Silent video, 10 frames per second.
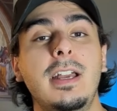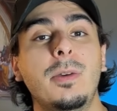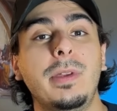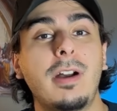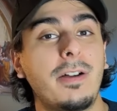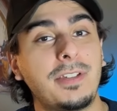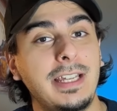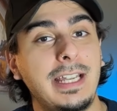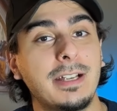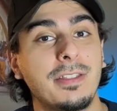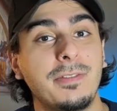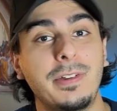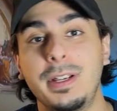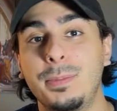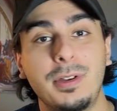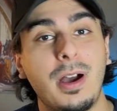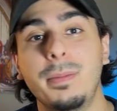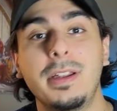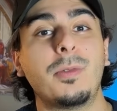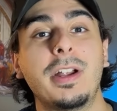we often hear the very
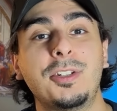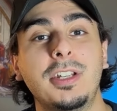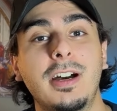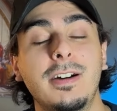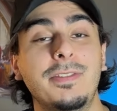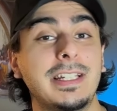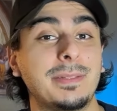predominant question of, is